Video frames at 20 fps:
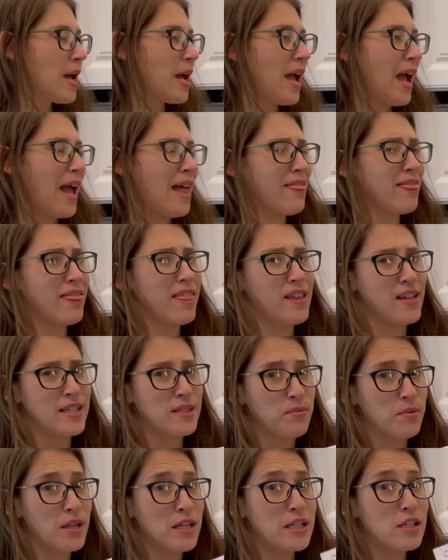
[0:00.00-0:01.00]
And this
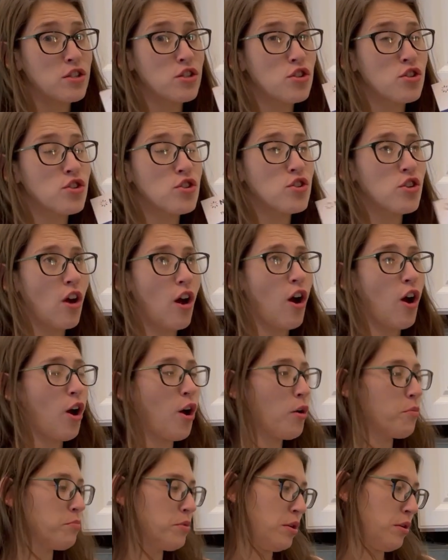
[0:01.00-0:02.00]
one is
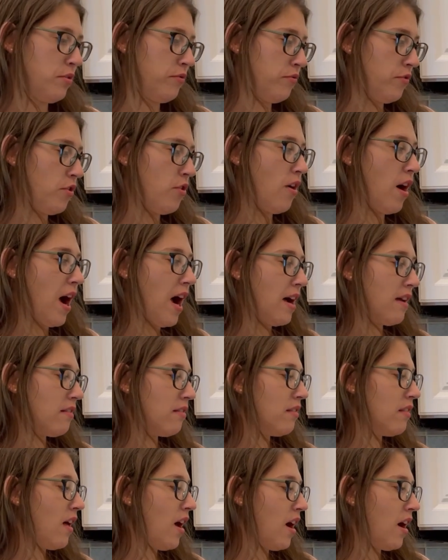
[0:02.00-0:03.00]
so beautiful. I
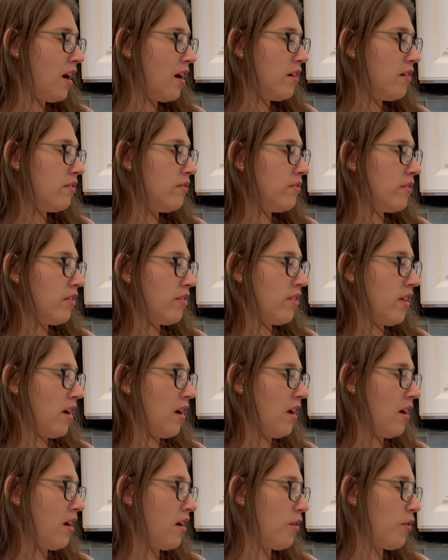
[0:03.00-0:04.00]
love
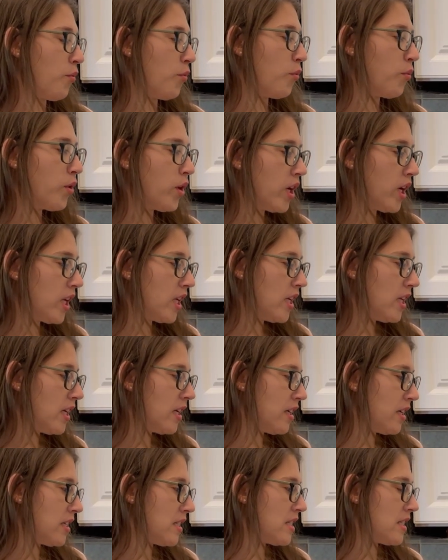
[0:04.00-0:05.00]
the wood
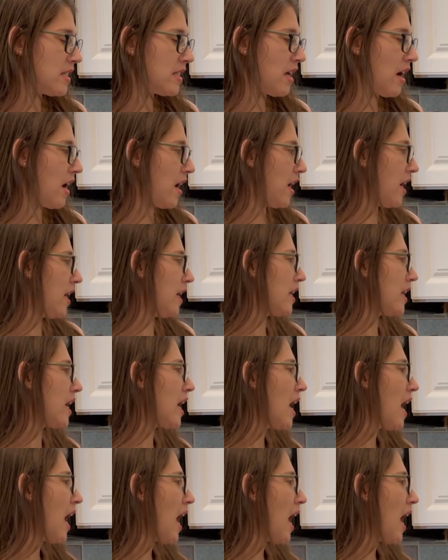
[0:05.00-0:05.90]
design.